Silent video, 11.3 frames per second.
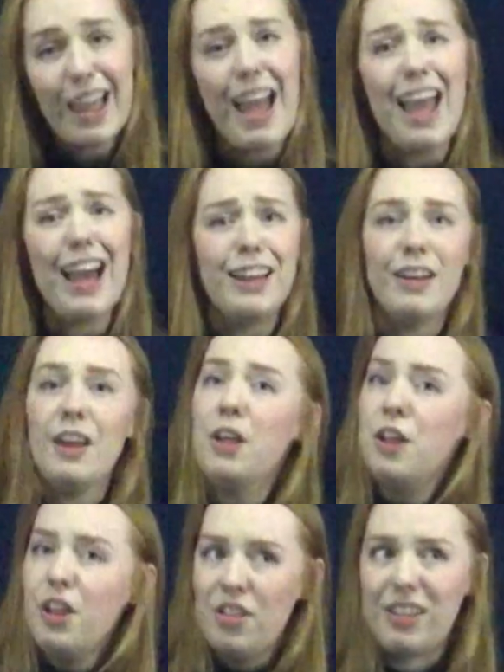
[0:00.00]
And
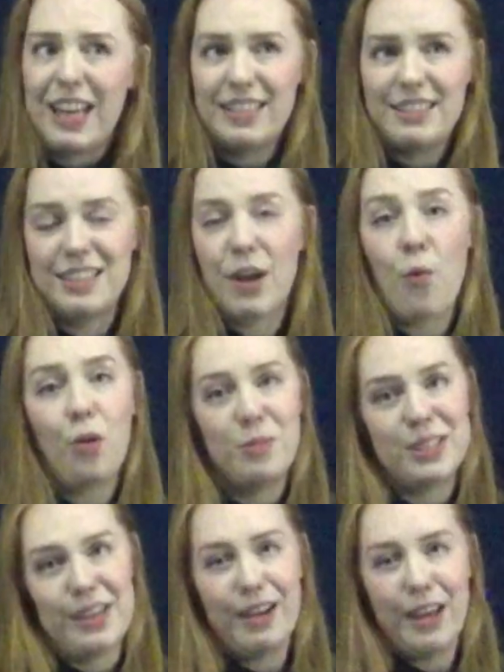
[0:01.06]
the last thing that we'll be
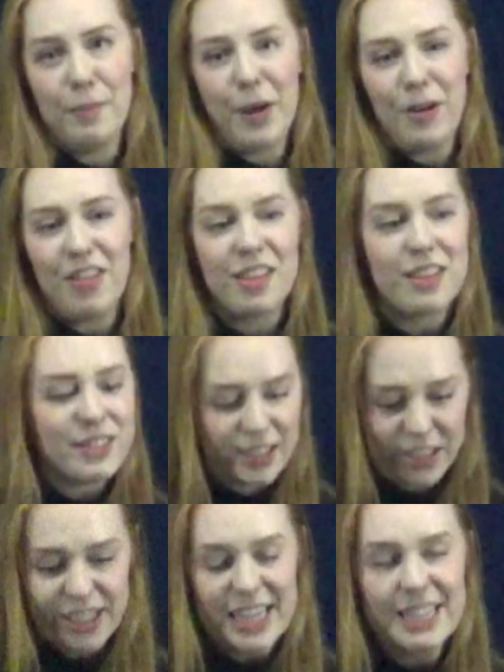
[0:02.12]
talking about in this
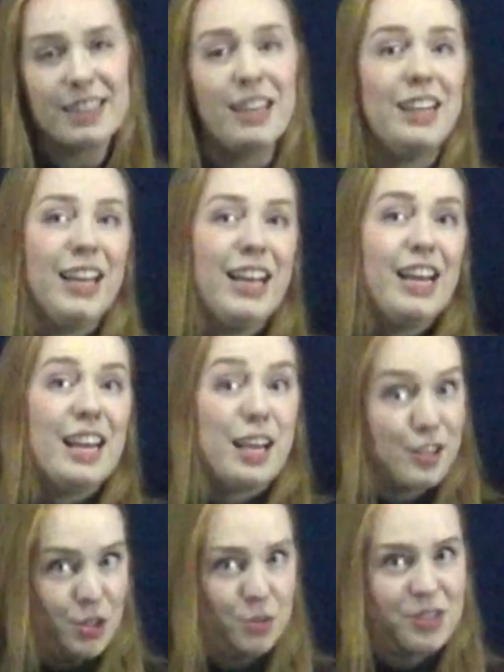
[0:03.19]
series
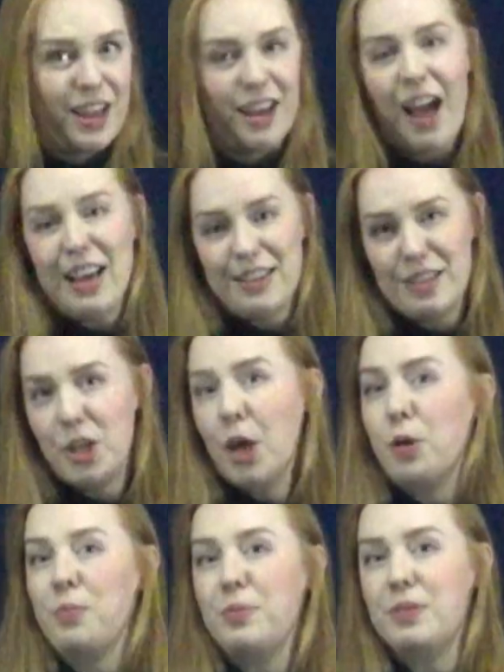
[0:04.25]
is using
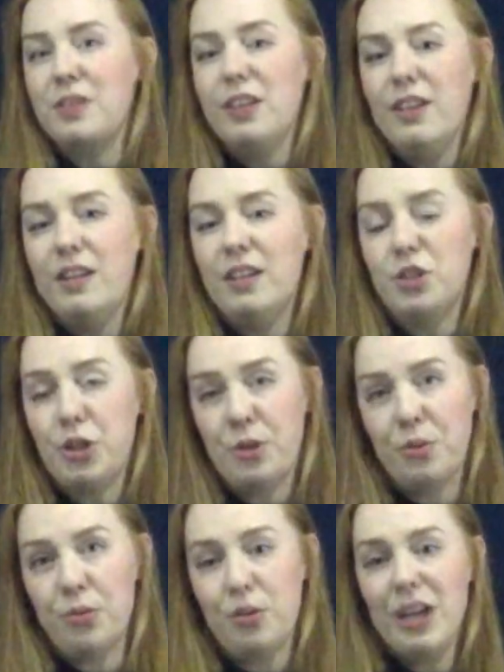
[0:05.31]
isotopes
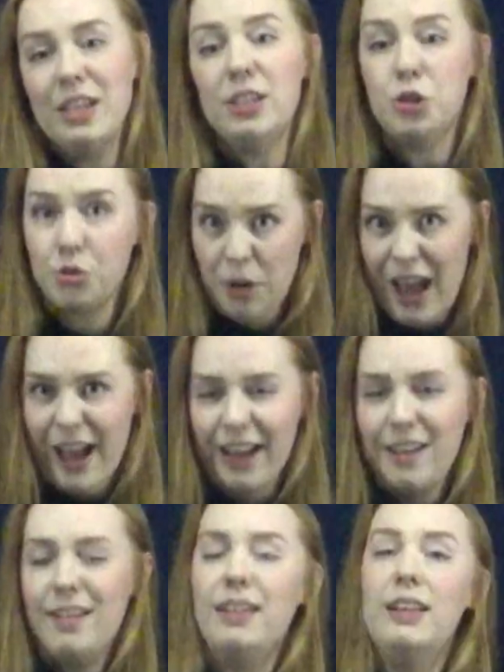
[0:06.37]
to
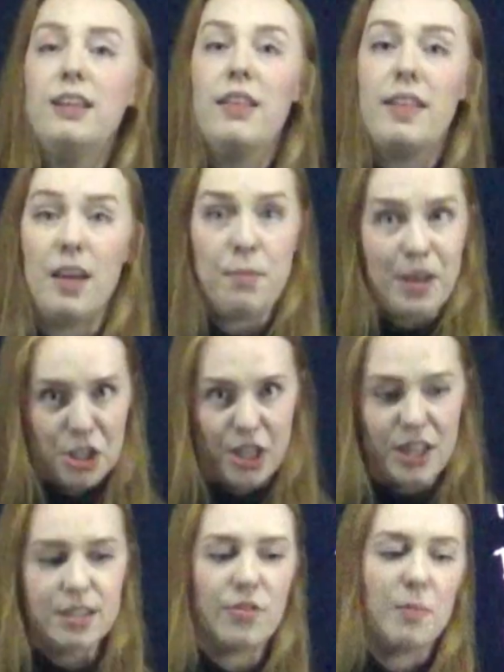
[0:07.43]
track the
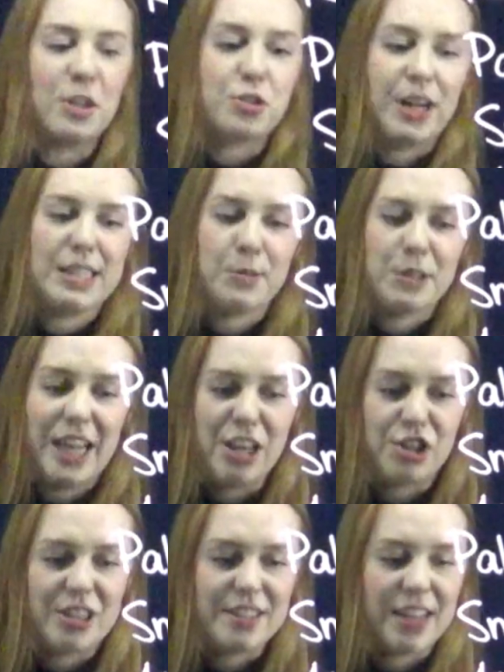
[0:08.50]
emissions from the
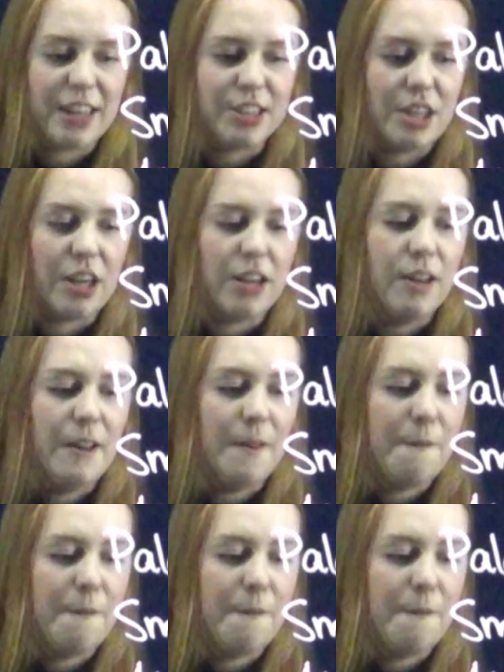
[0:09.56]
transportation sector.